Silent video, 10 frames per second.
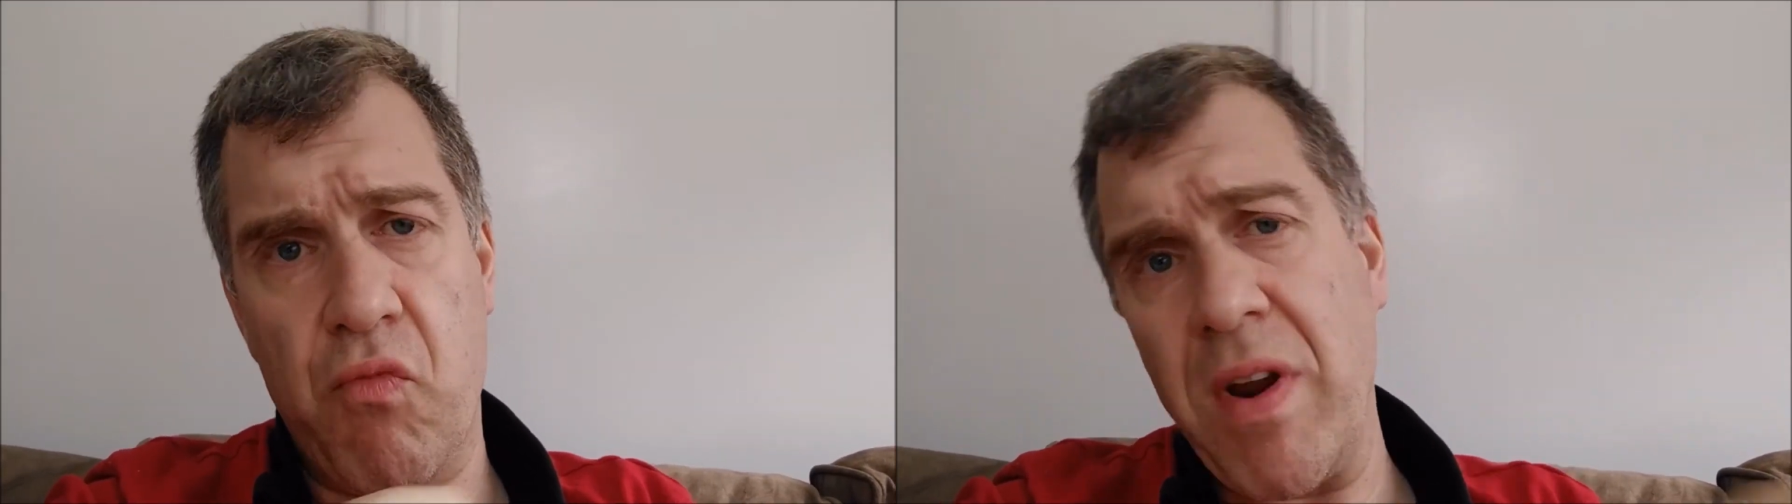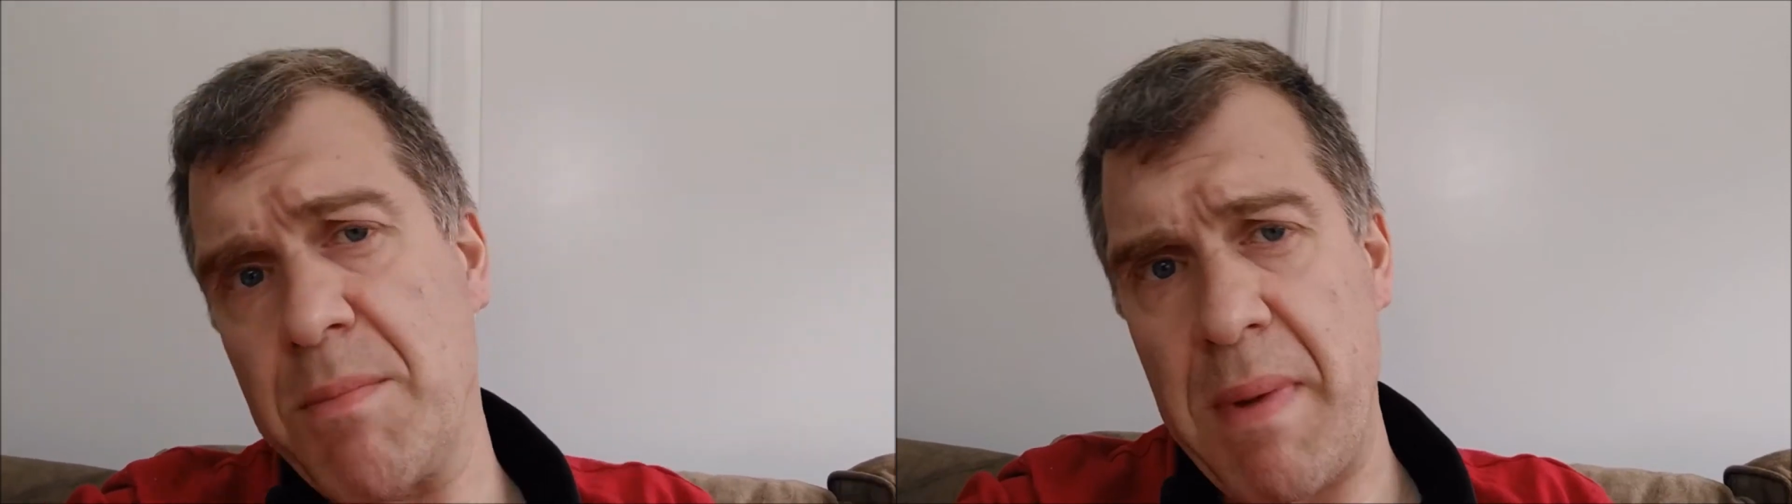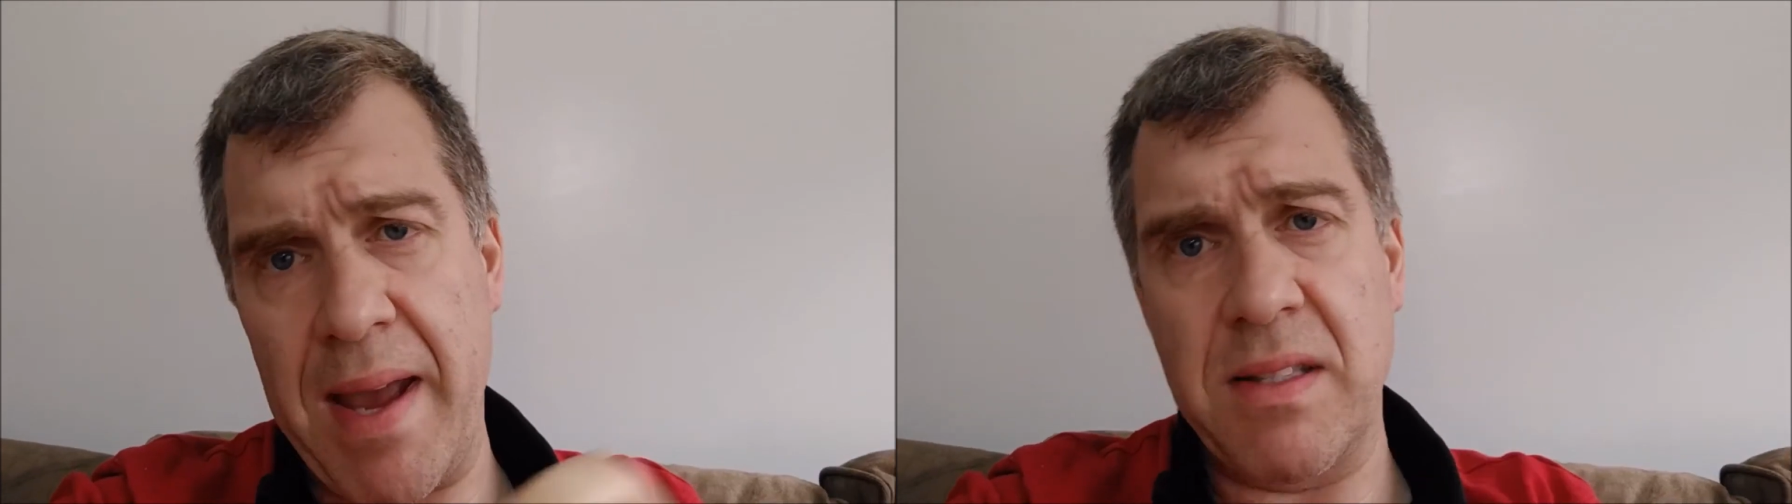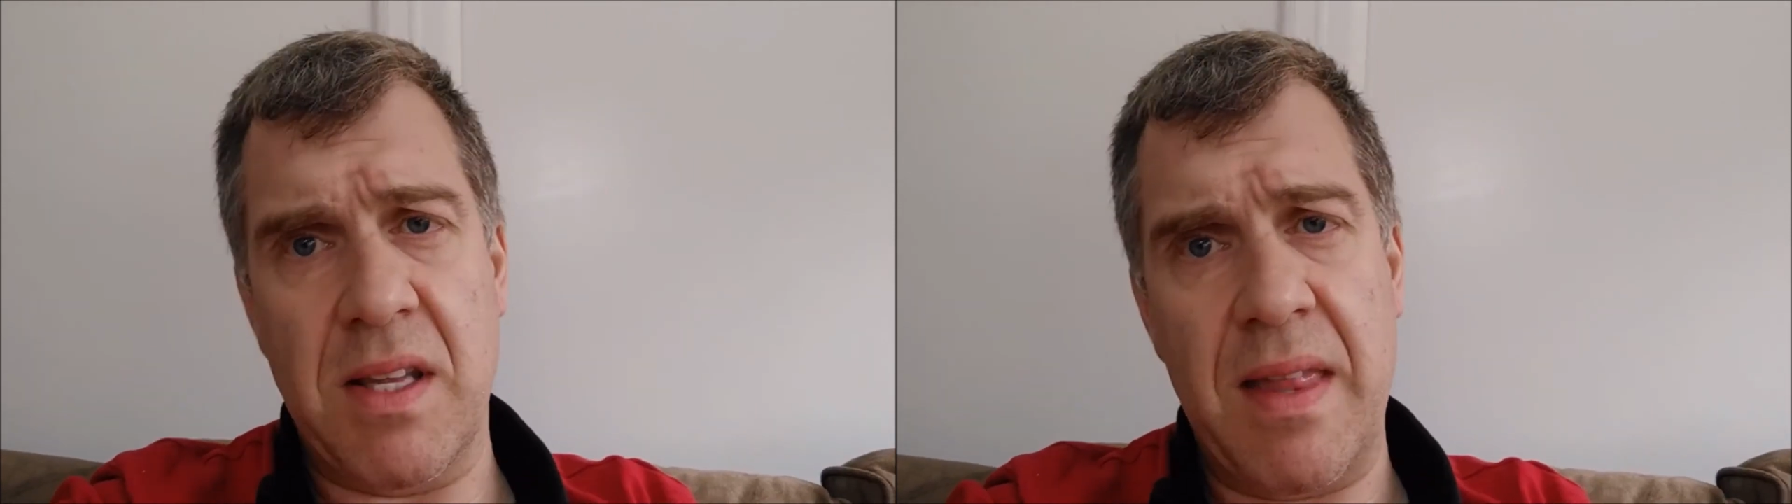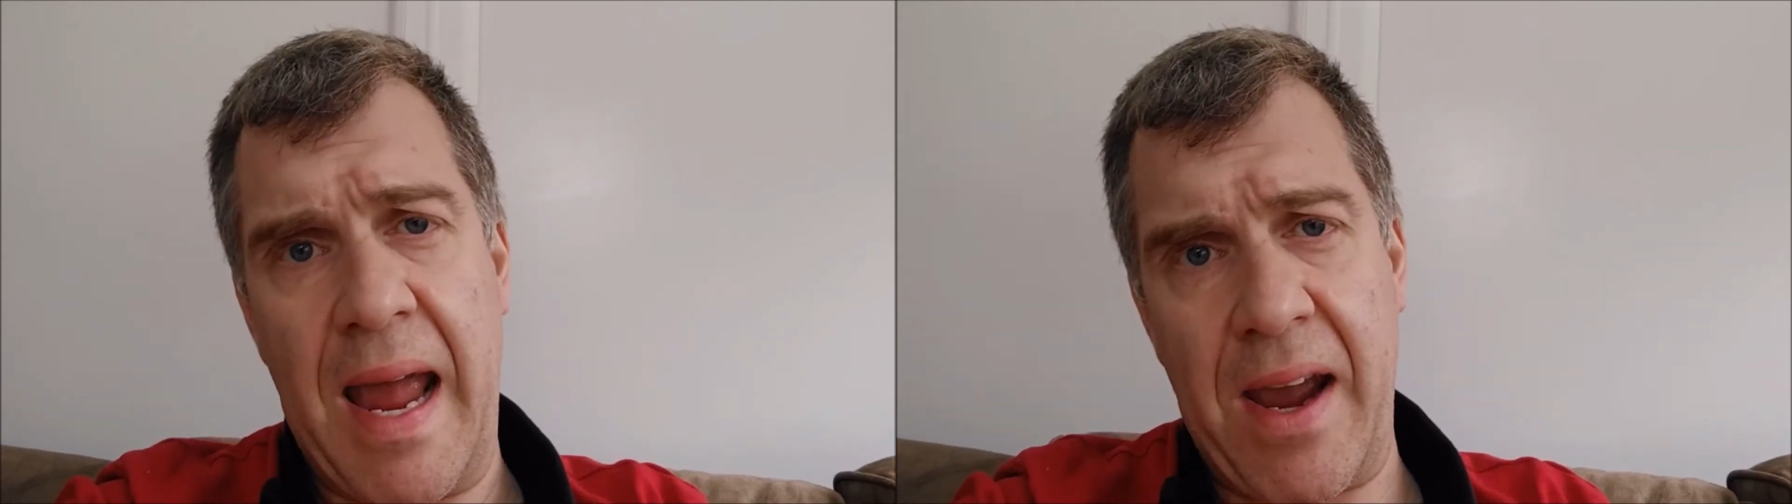ring
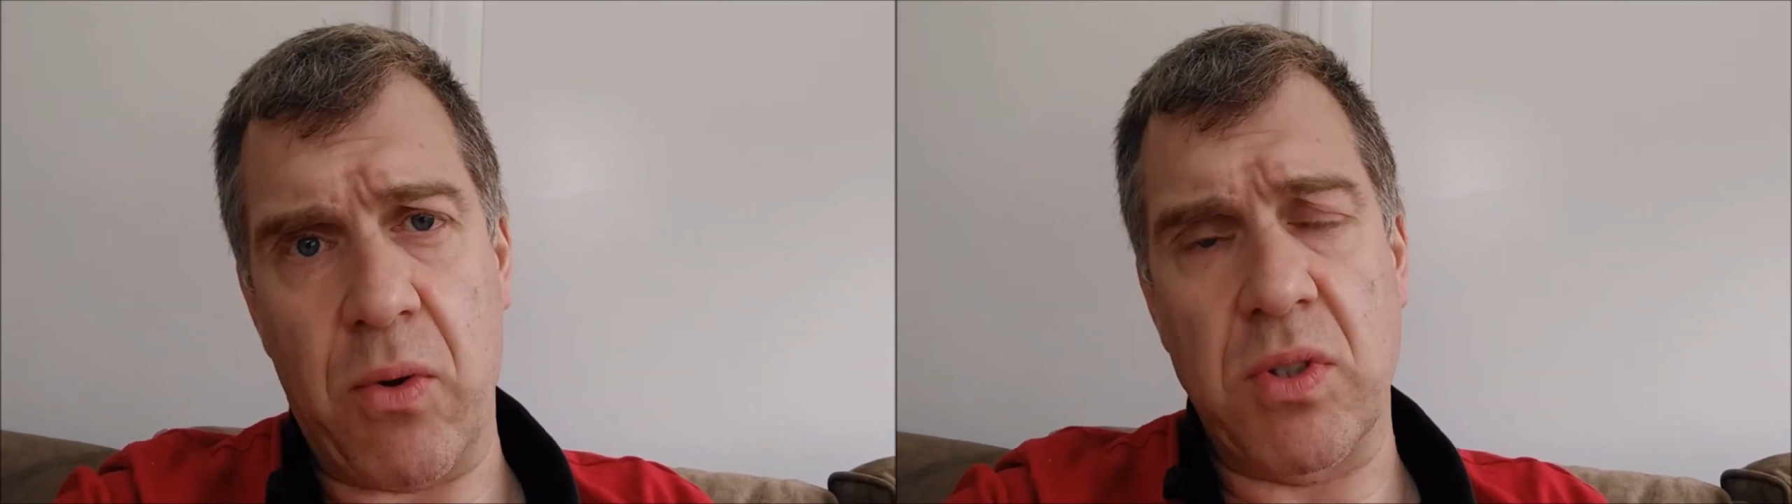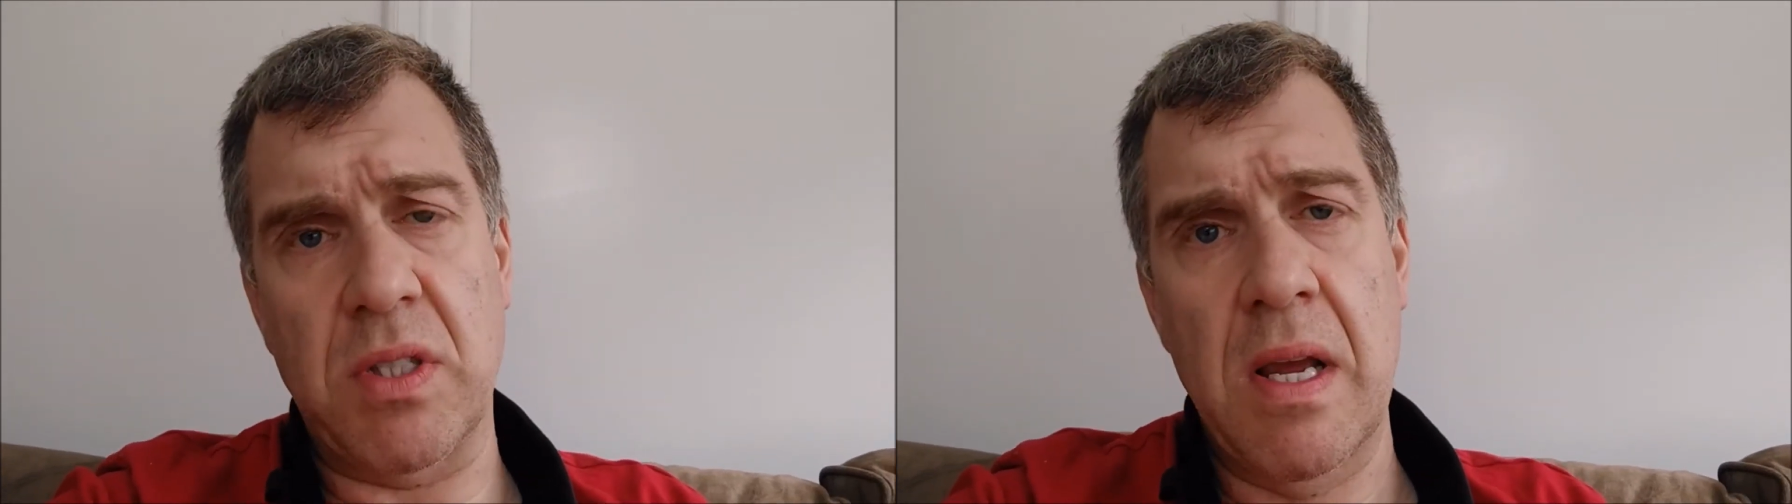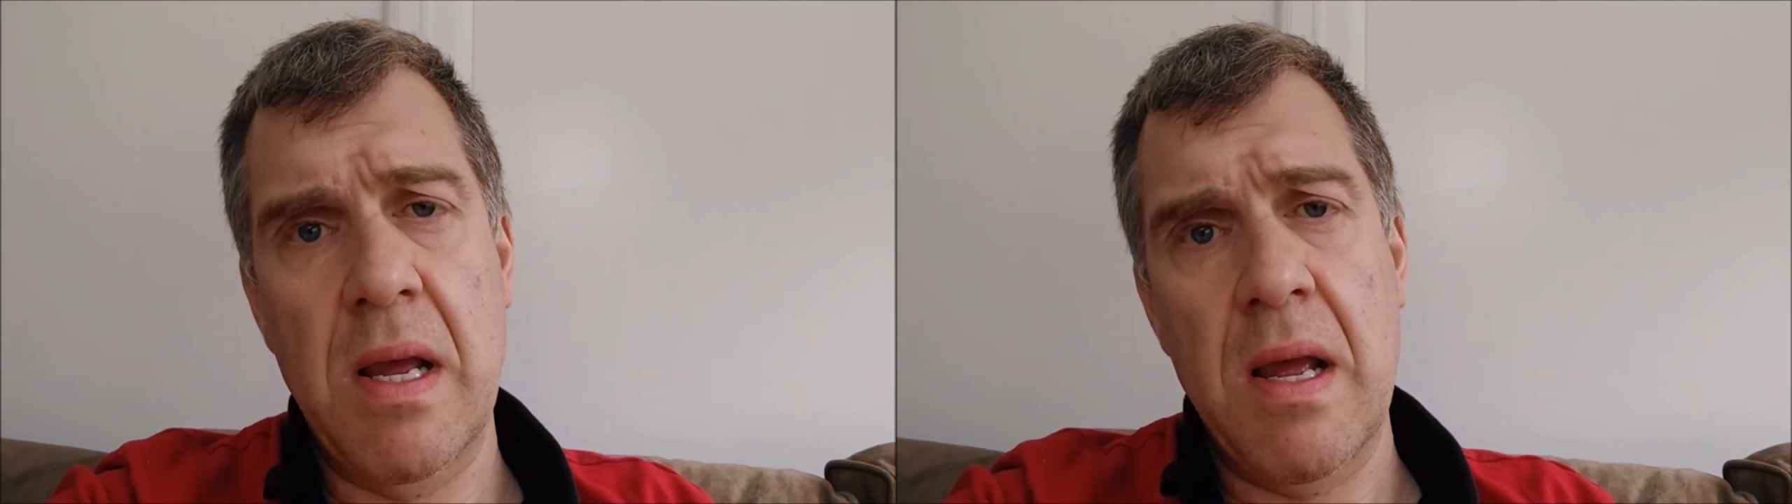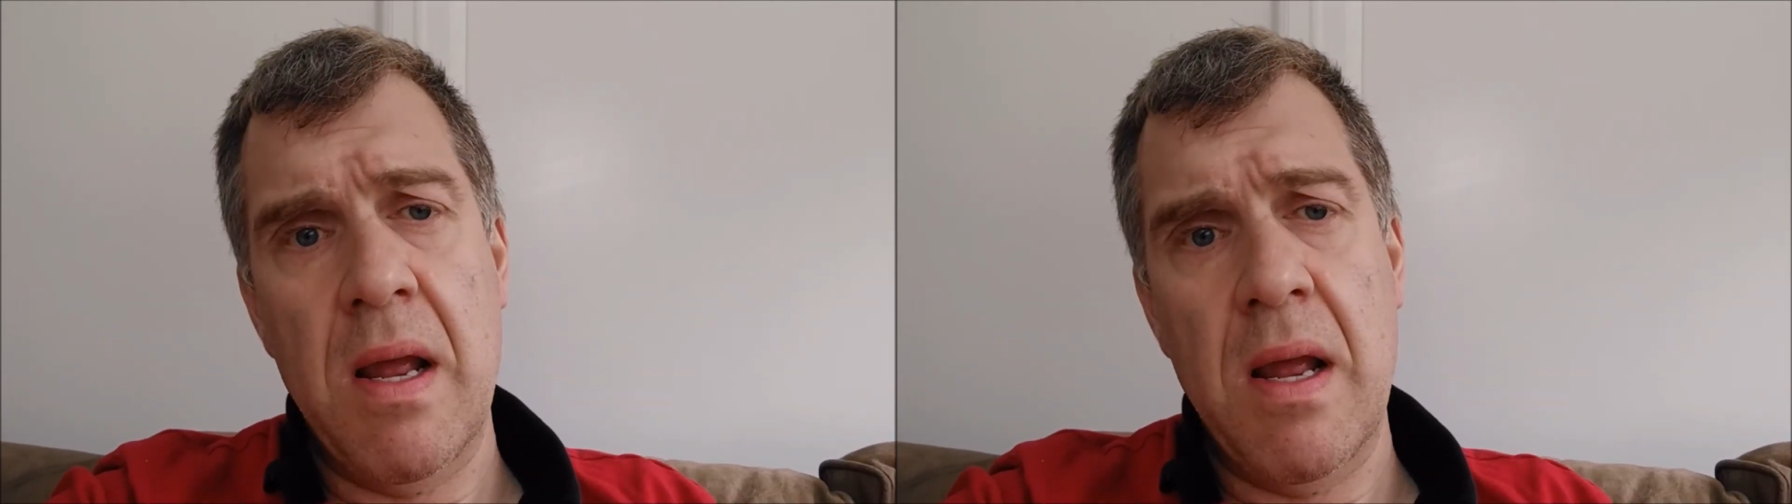mains in the house.